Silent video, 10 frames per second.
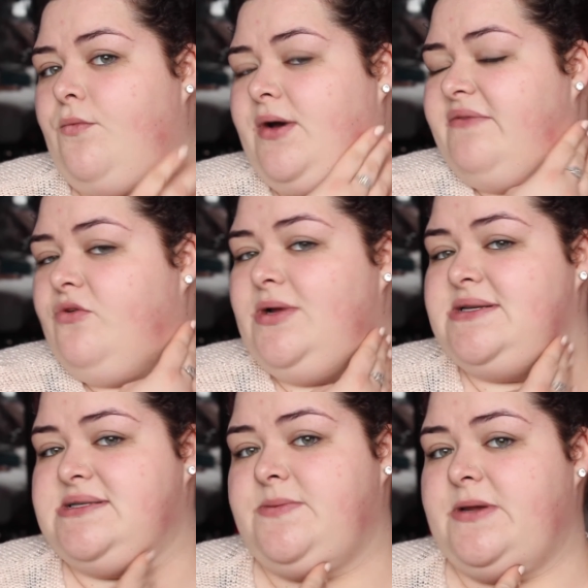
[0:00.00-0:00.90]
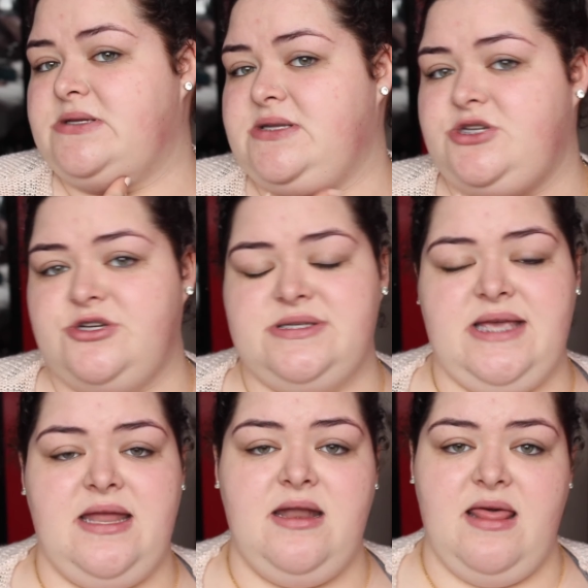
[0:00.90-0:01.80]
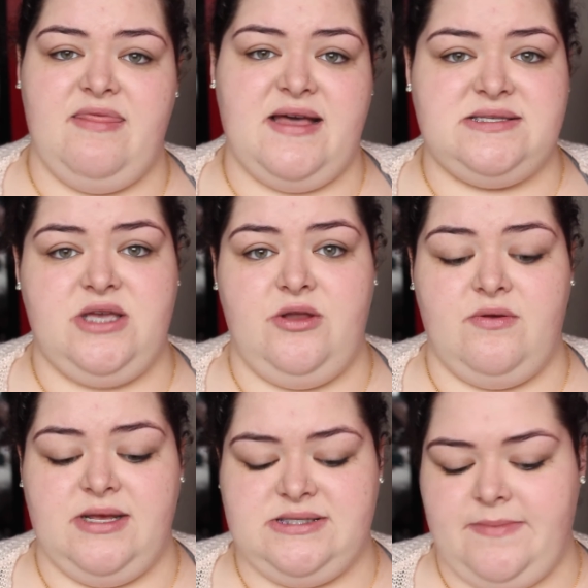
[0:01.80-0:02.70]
Whatever one disappears into your skin, that's how you know that's